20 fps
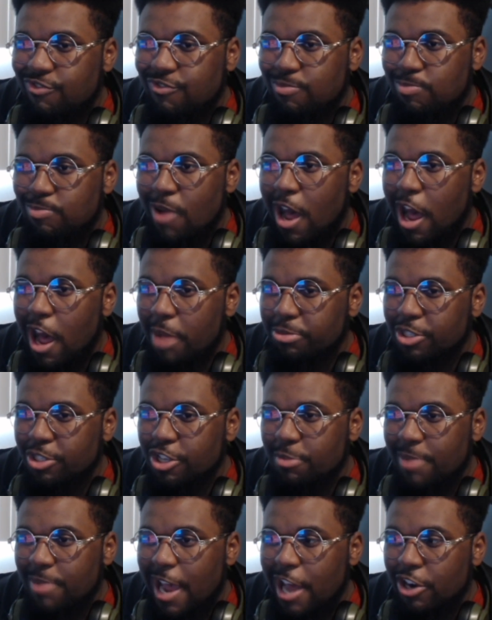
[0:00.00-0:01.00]
pops
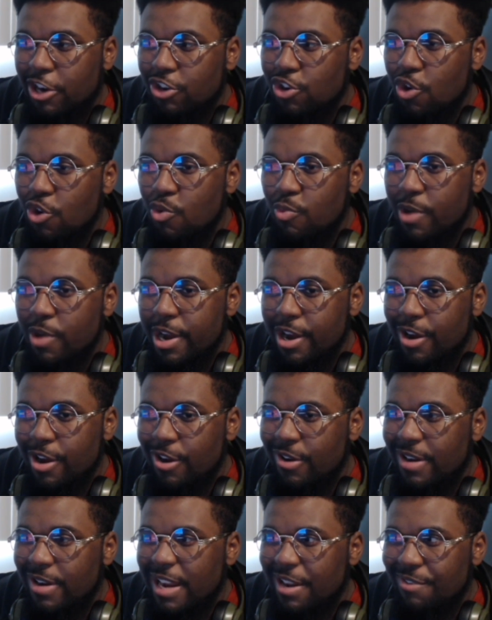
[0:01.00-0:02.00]
up out of
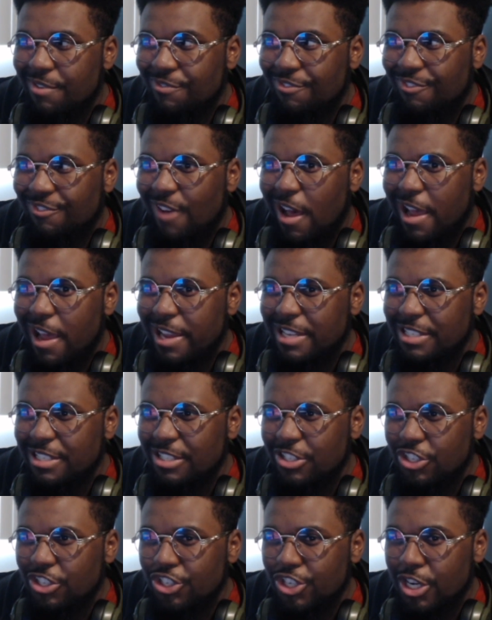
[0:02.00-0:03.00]
nowhere and
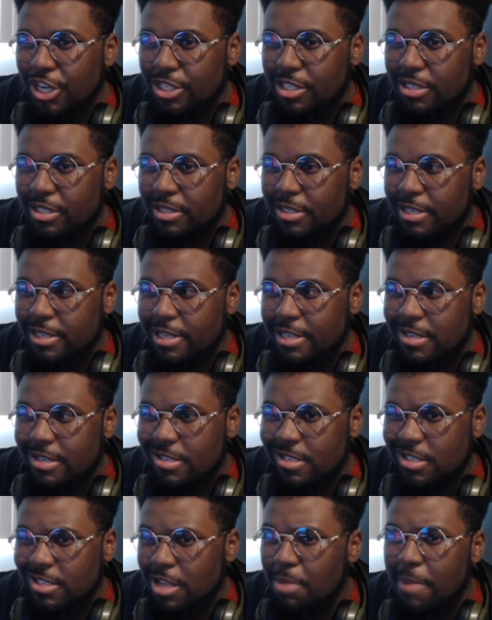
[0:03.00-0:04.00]
finds the Justice League
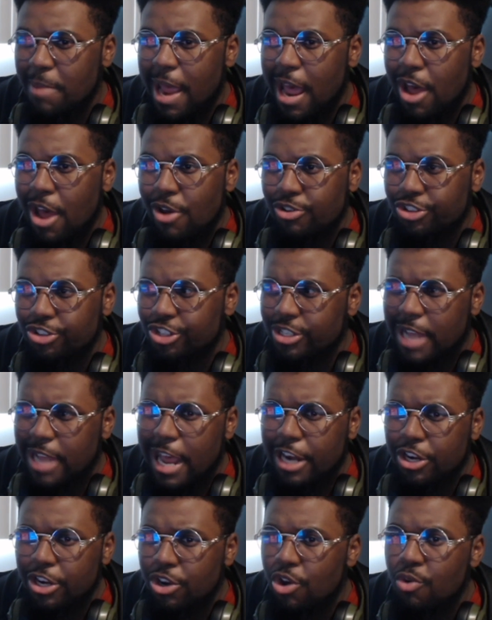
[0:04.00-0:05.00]
somehow, just
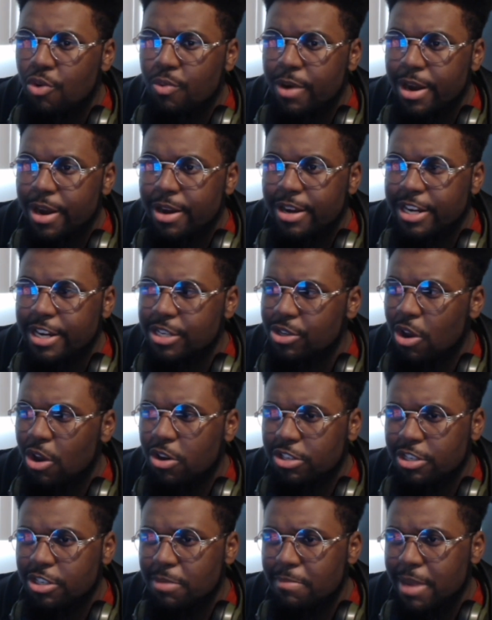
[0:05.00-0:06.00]
out of nowhere. He
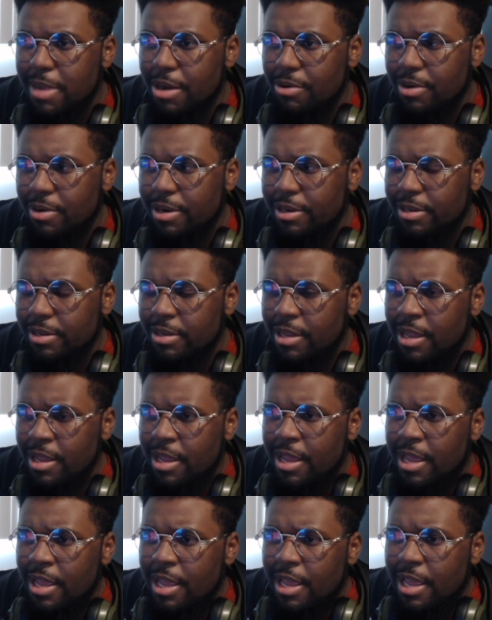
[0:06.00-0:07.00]
talks to Mera.
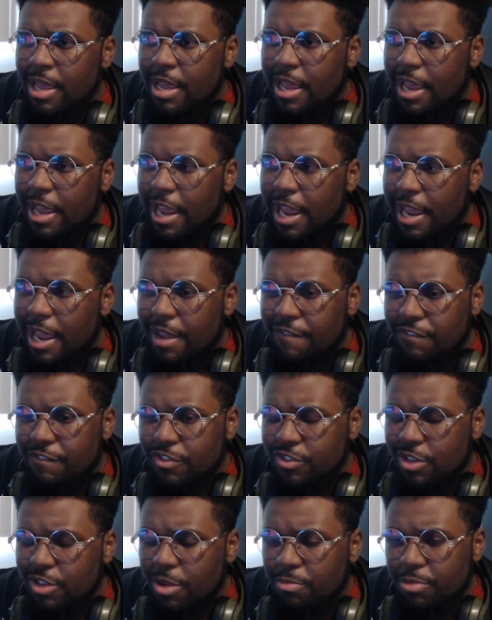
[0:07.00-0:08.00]
And for
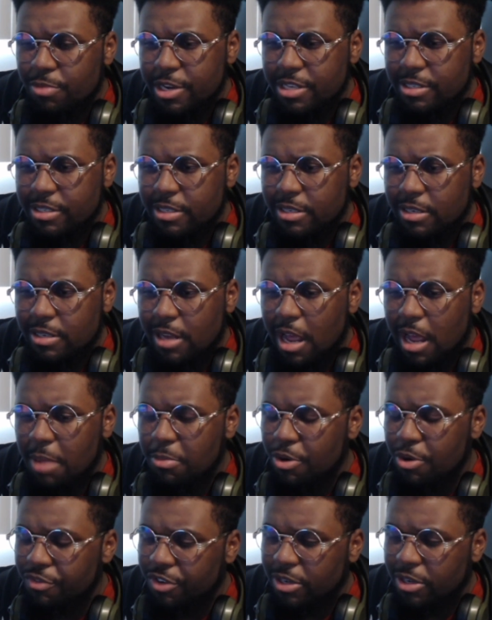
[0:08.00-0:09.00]
some reason, I'm
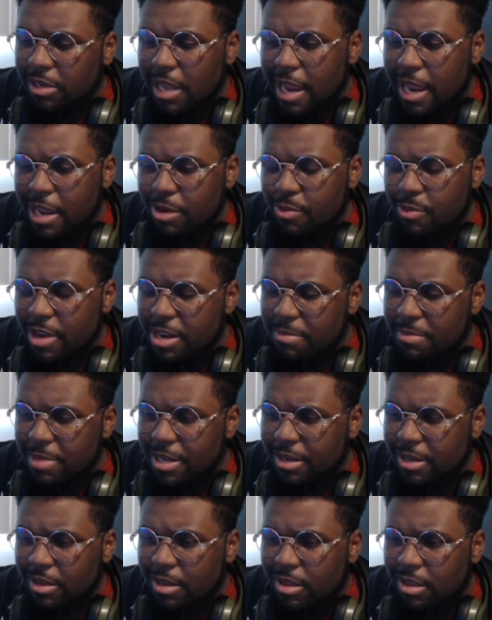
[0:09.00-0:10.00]
over like, wait a
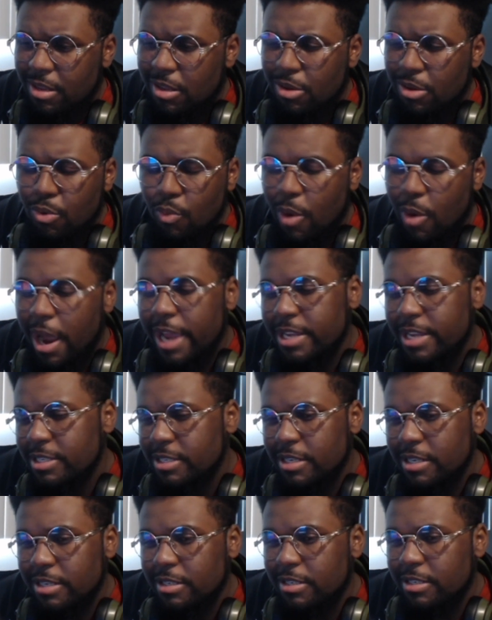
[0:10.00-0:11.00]
minute, why
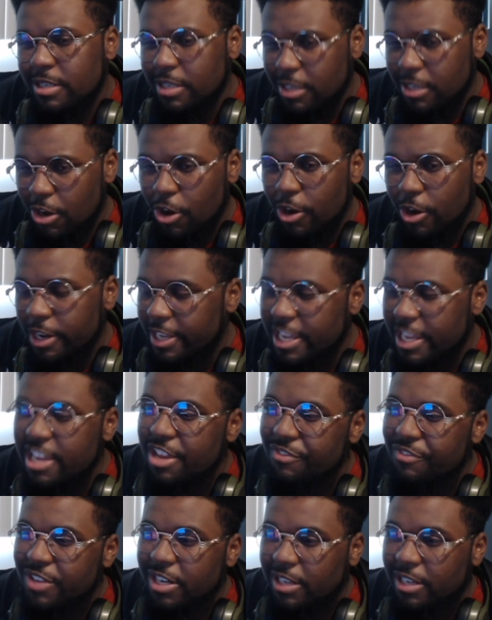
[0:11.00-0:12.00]
isn't the current king
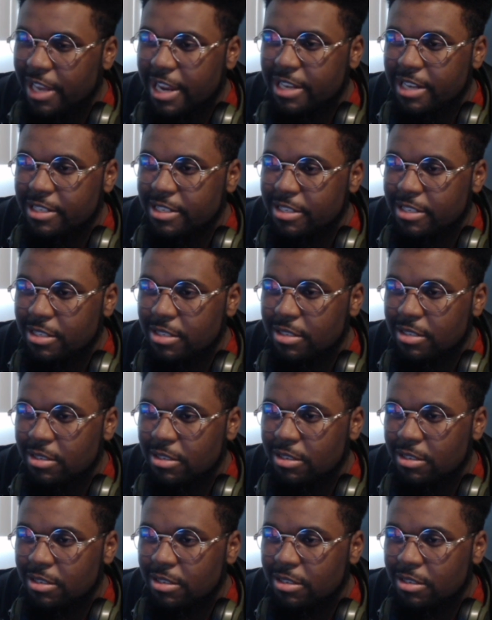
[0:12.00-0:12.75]
of Atlantis